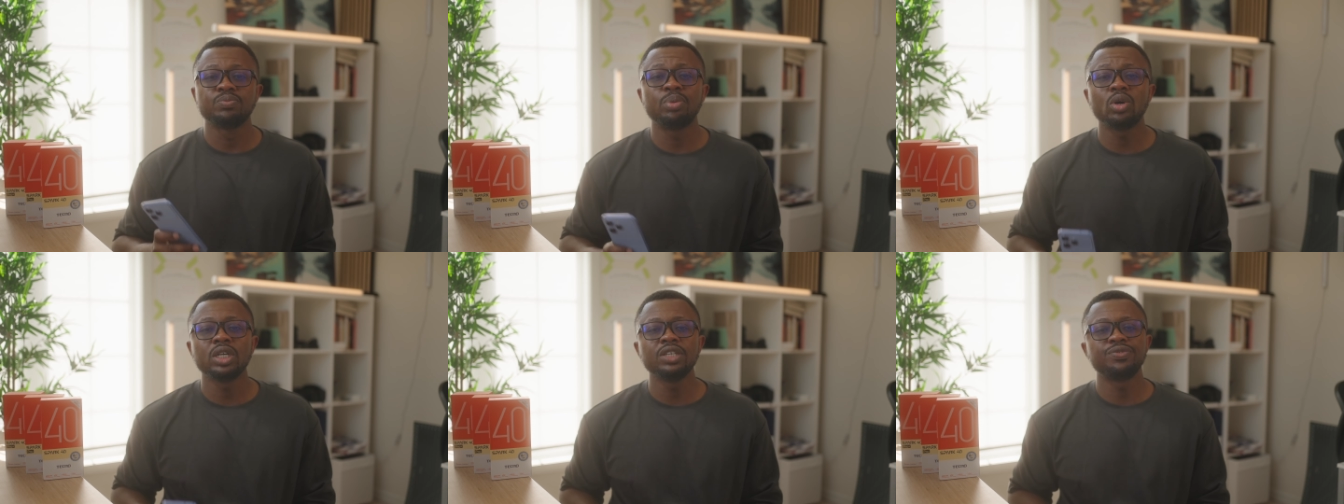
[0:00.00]

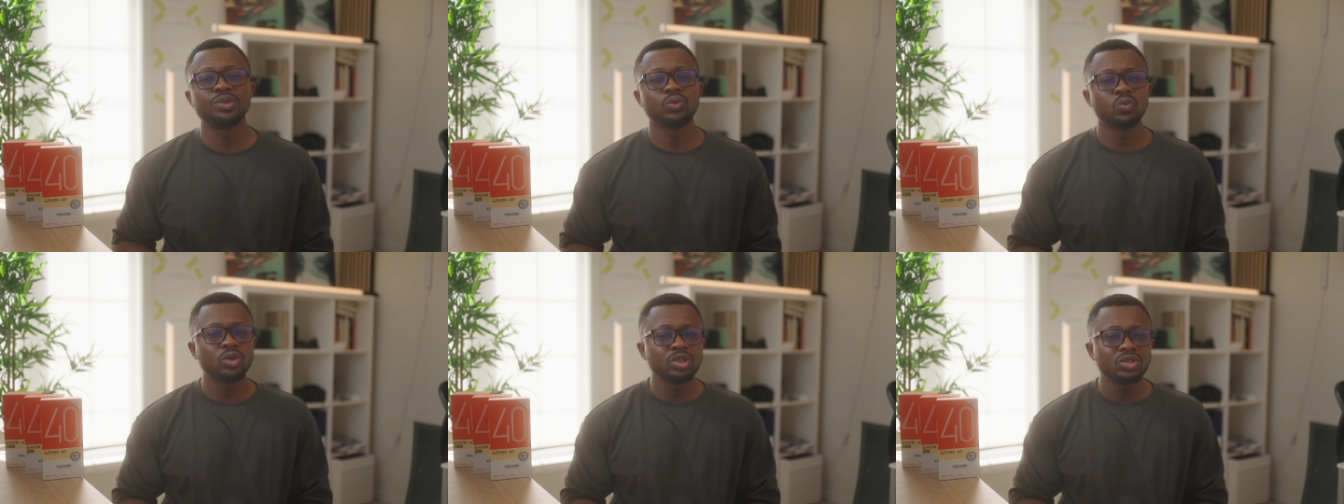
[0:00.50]
But if you
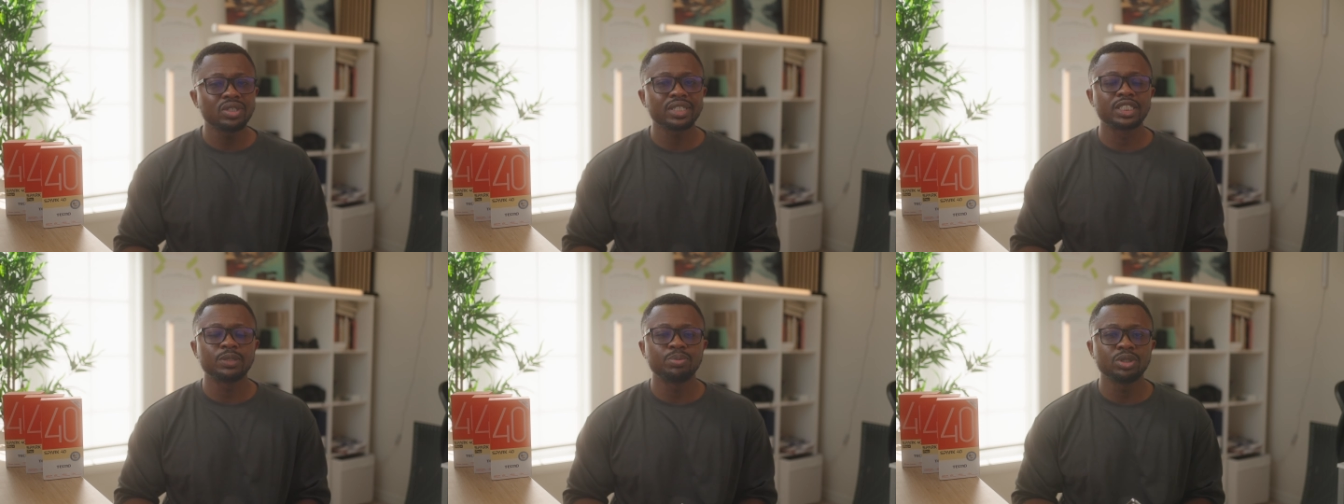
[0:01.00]
want to
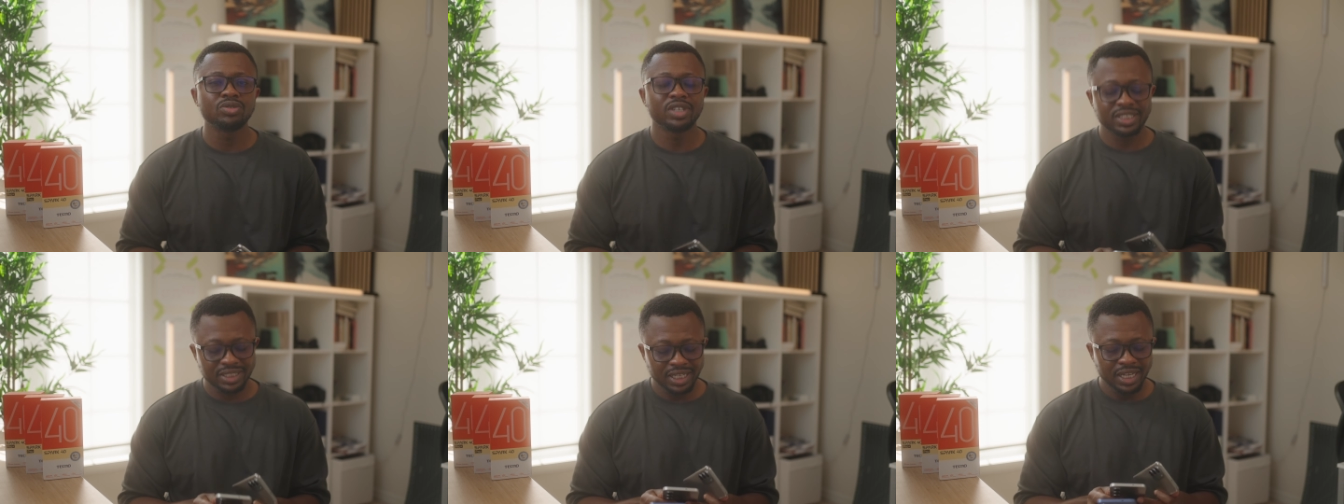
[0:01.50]

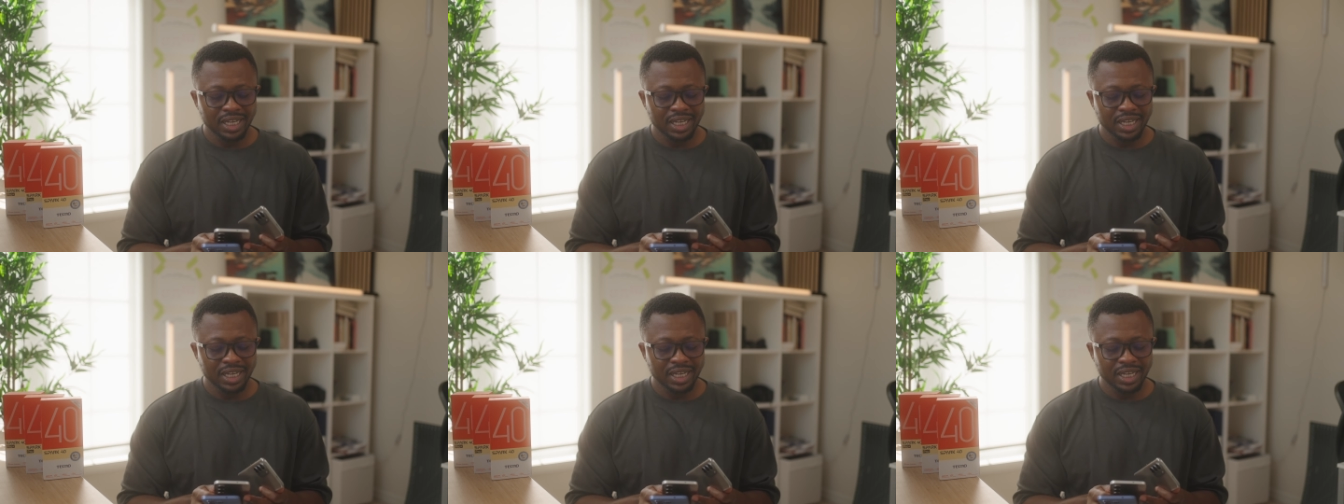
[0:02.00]
experience